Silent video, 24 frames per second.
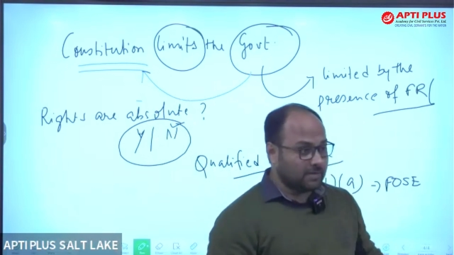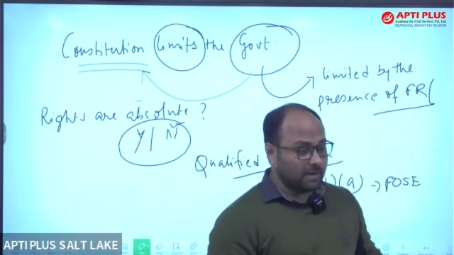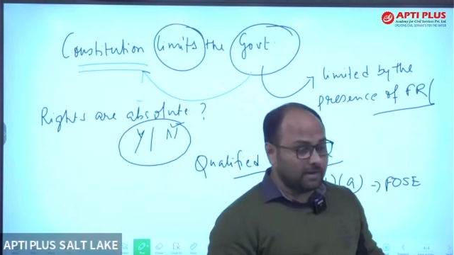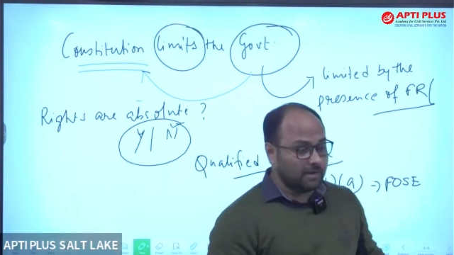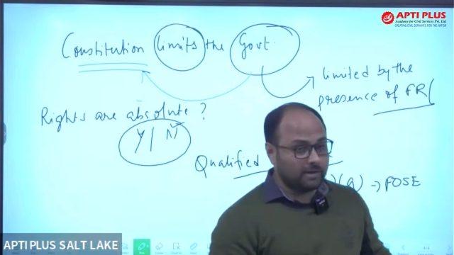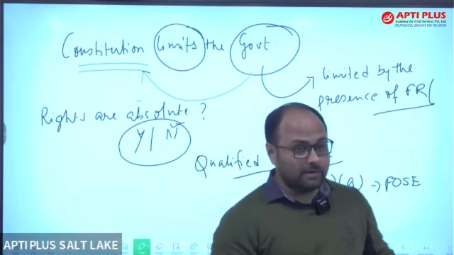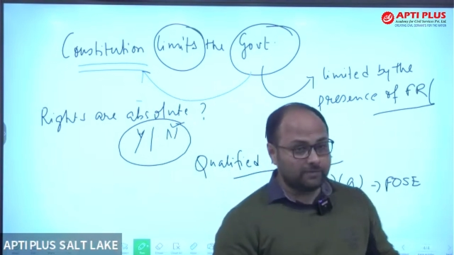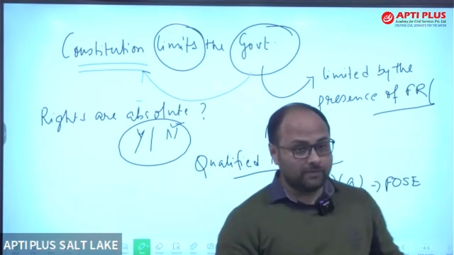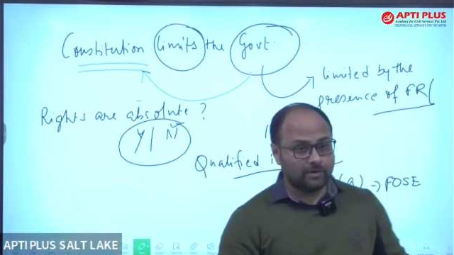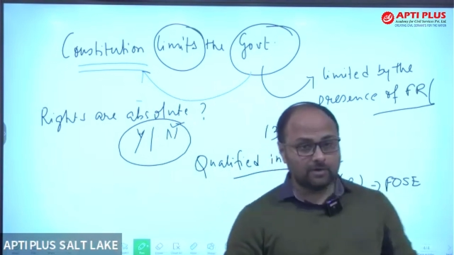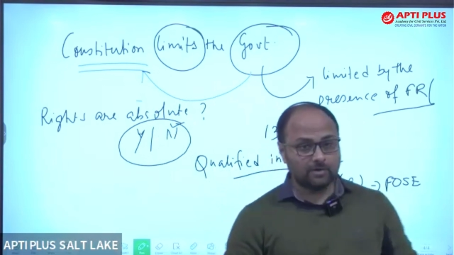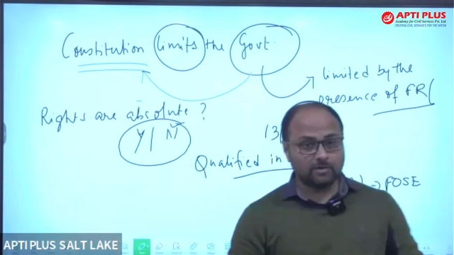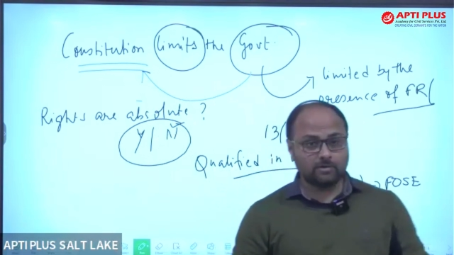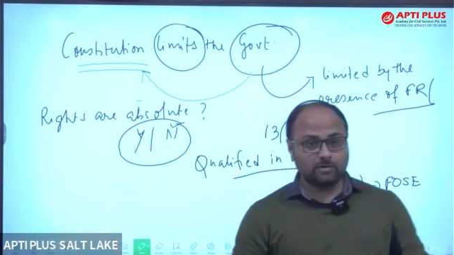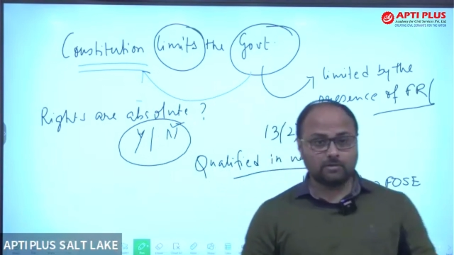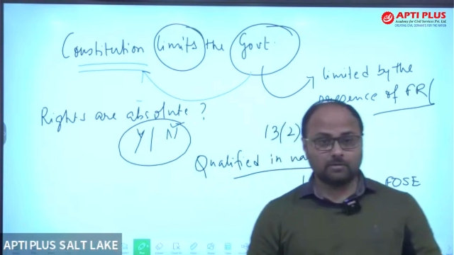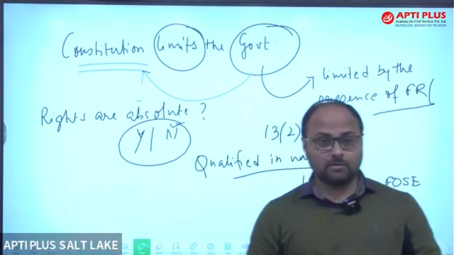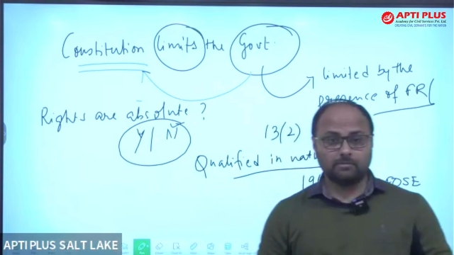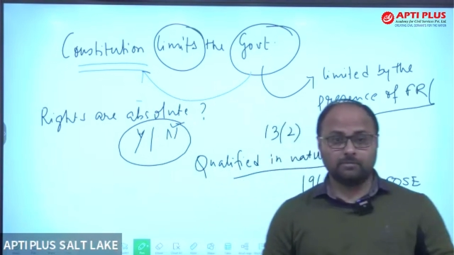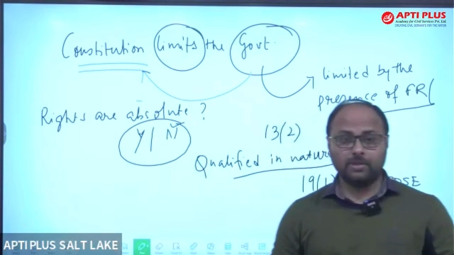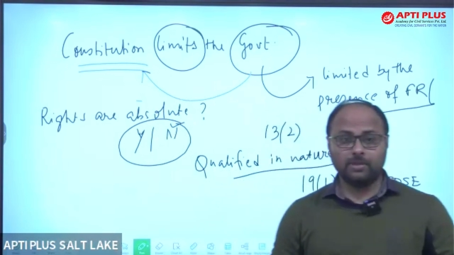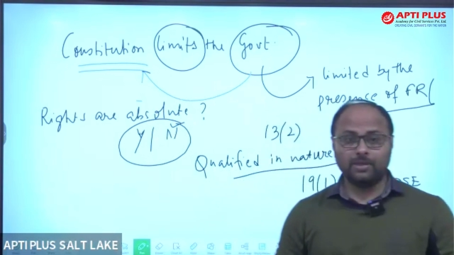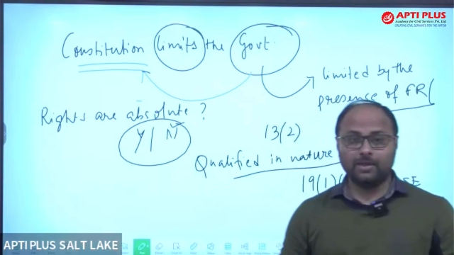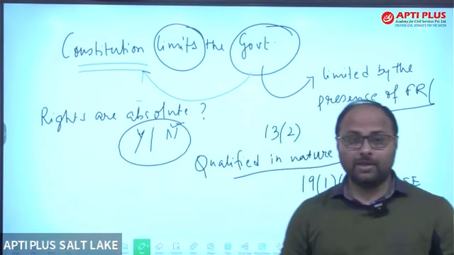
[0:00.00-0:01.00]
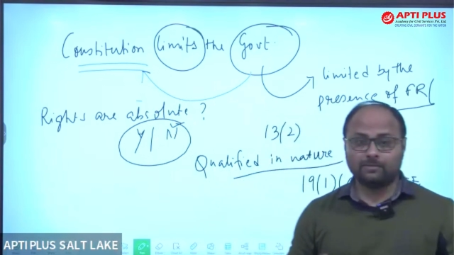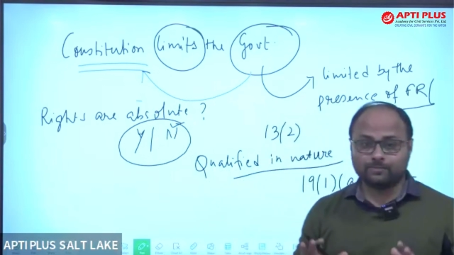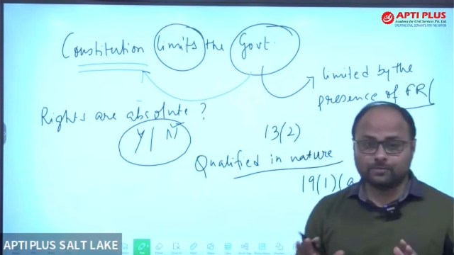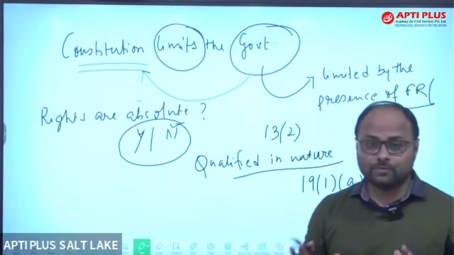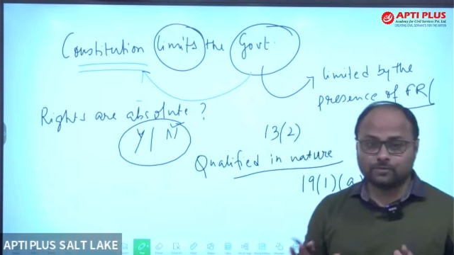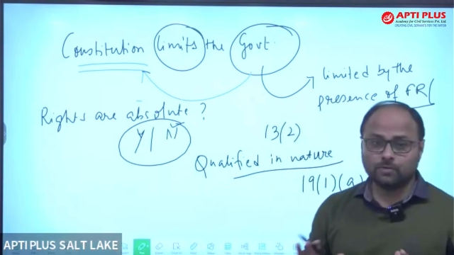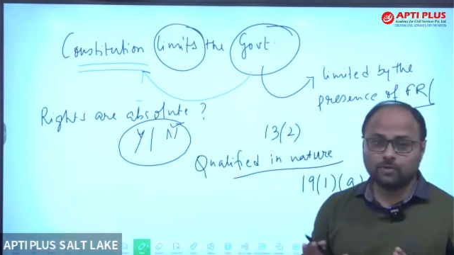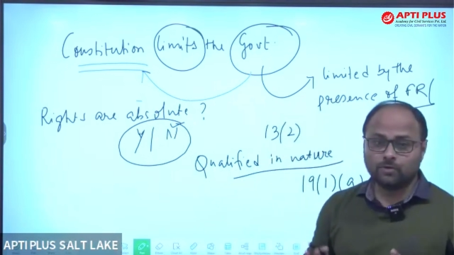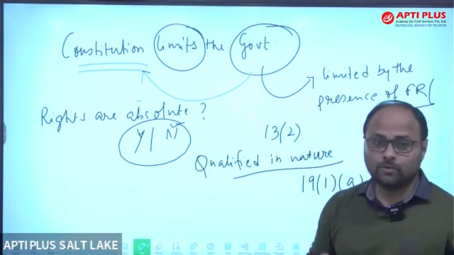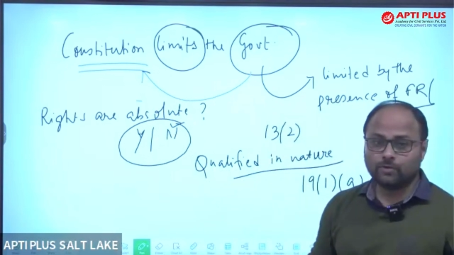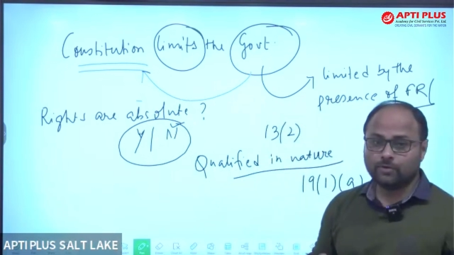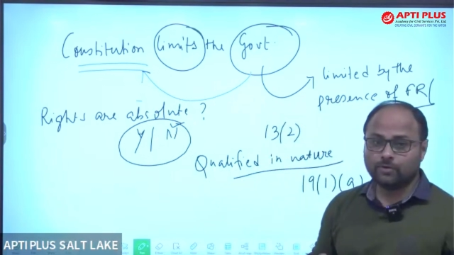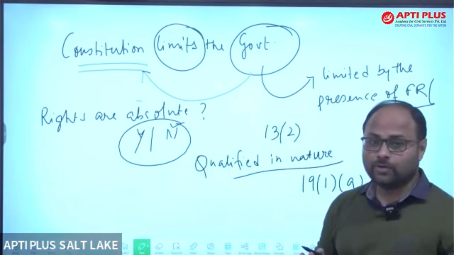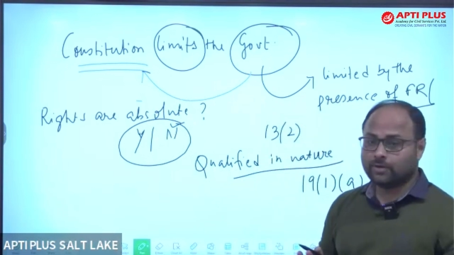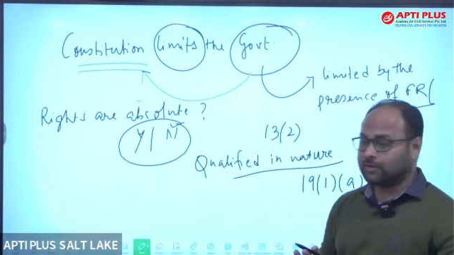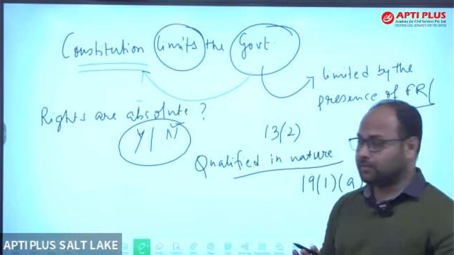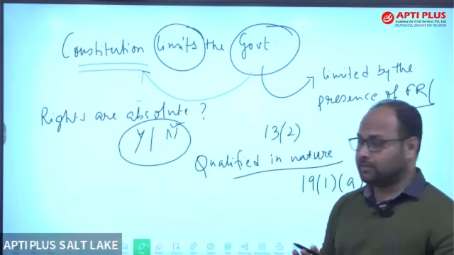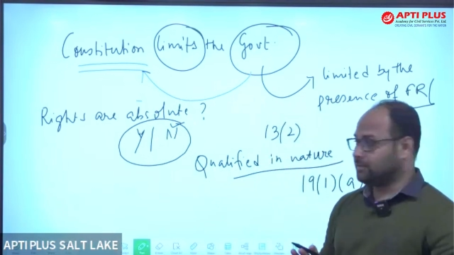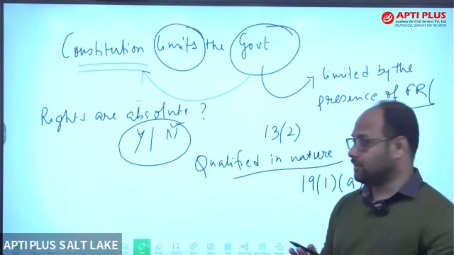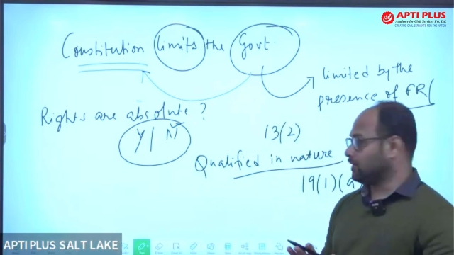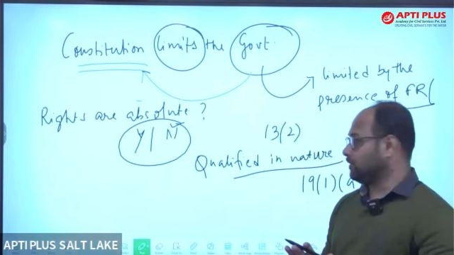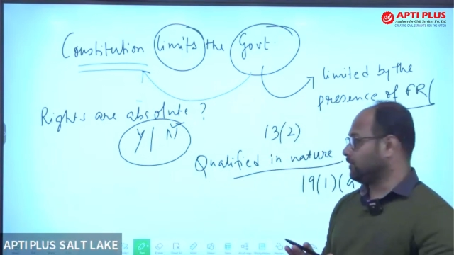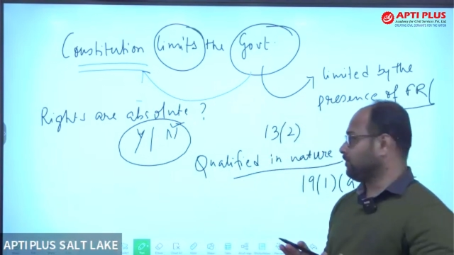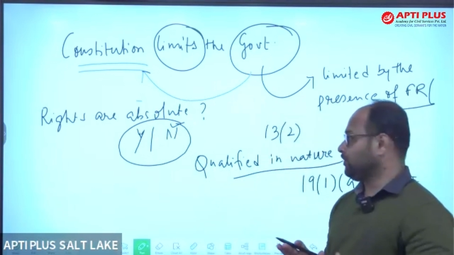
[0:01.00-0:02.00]
can never be absolute in
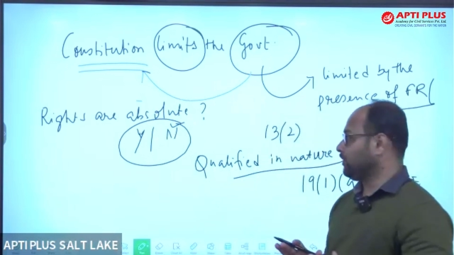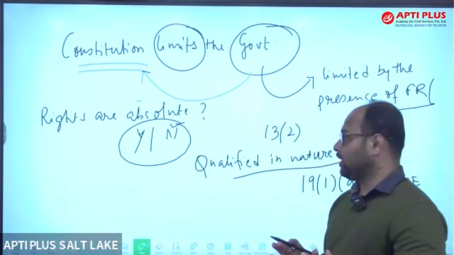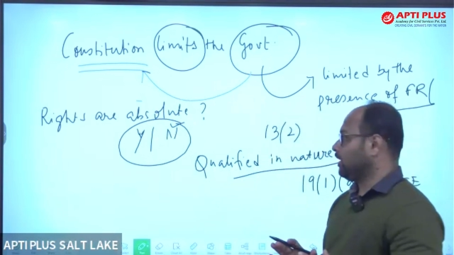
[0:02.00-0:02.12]
nature.